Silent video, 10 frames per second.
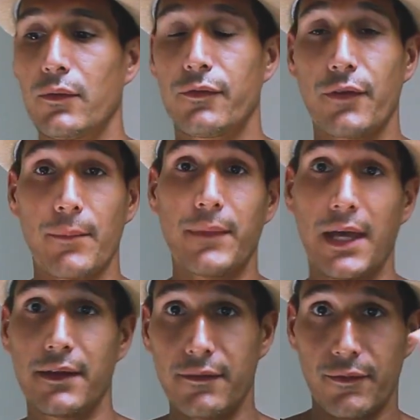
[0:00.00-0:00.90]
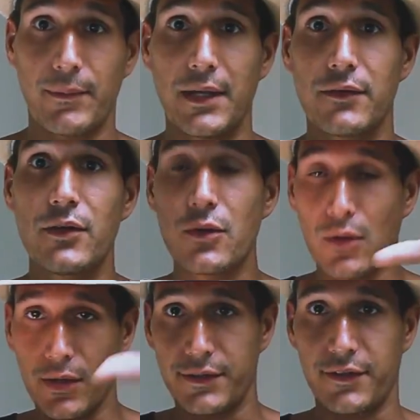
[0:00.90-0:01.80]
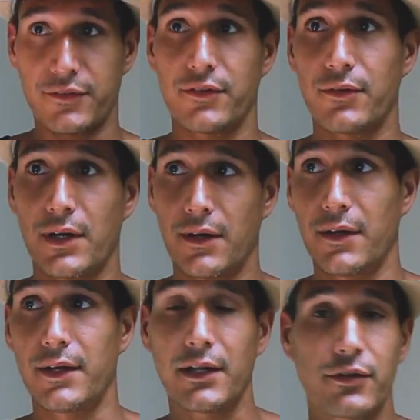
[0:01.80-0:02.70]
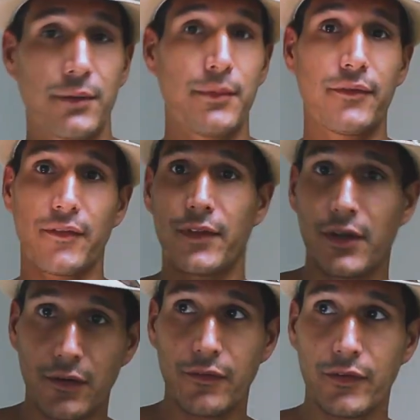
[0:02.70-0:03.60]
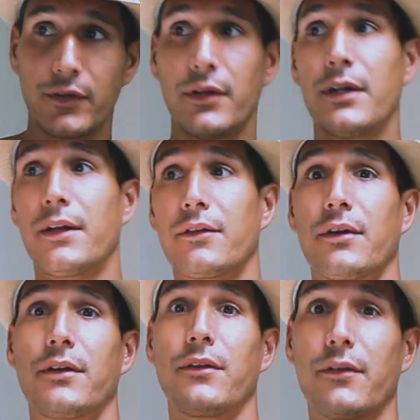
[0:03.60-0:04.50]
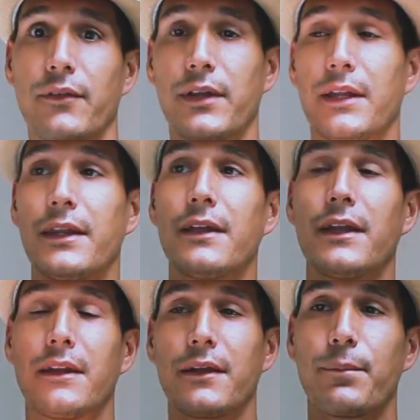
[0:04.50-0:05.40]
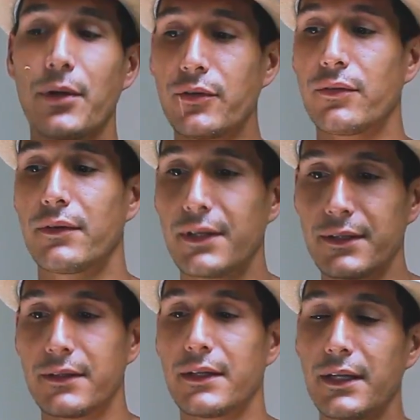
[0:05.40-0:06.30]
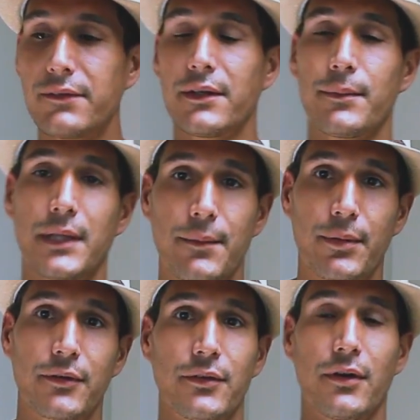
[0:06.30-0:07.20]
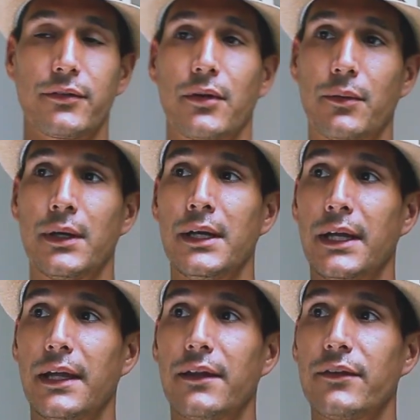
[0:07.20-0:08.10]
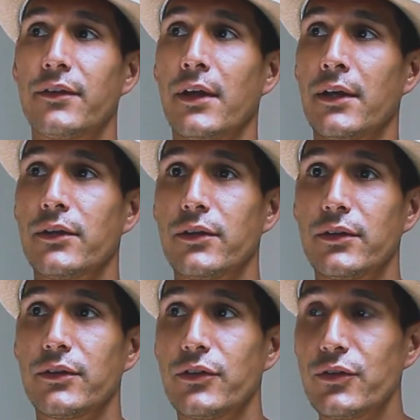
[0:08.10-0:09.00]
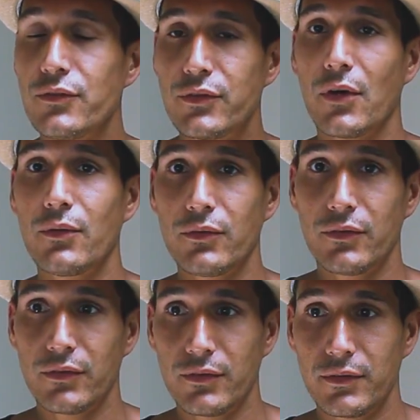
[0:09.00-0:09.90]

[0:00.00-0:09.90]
from that from that new architecture, new area. Not trying to move everything over, not trying to do everything, and that and the approach. The, the nice thing about that approach also is you don't